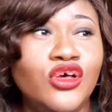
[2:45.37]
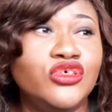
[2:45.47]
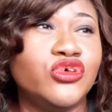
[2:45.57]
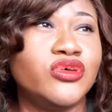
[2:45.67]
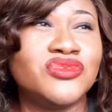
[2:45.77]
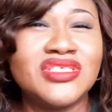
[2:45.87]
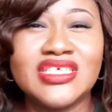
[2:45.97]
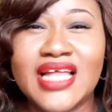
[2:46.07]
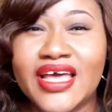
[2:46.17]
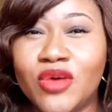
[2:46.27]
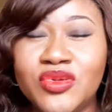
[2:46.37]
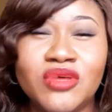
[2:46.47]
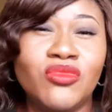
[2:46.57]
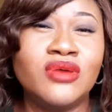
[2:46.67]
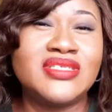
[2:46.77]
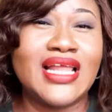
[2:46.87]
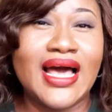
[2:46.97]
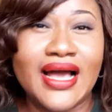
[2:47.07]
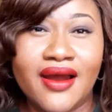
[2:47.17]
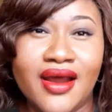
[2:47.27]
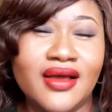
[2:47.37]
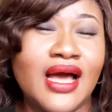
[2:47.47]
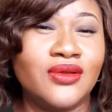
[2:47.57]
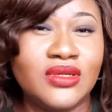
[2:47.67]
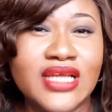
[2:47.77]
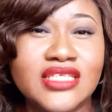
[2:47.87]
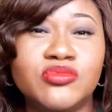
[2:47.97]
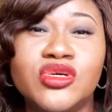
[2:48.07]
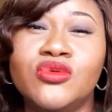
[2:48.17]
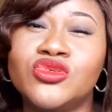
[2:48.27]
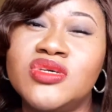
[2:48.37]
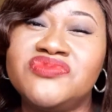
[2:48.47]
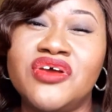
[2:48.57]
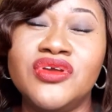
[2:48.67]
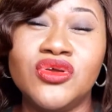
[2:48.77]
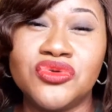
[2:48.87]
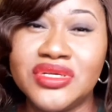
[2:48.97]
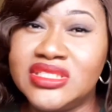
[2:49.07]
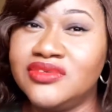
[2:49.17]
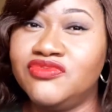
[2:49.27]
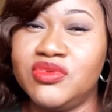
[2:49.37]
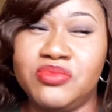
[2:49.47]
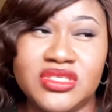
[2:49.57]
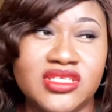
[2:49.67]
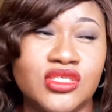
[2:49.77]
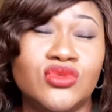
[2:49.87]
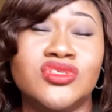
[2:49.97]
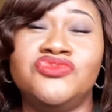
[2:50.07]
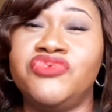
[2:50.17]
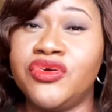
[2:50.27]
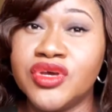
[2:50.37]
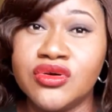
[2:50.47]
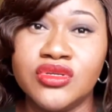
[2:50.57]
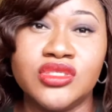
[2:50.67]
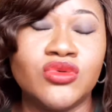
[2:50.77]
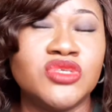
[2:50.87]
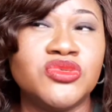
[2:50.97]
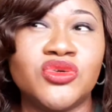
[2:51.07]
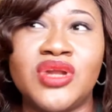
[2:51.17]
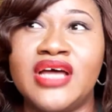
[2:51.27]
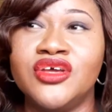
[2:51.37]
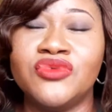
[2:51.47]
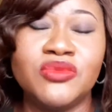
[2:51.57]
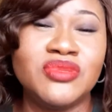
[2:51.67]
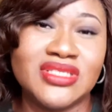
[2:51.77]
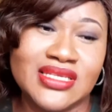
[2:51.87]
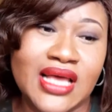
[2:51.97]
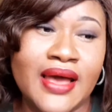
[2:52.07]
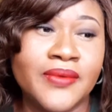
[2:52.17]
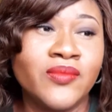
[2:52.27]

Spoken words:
So he was doing things like helping the mom sell akara and all that. But he was always very lucrative with business. He was very good. He's always been someone that had a great business eye.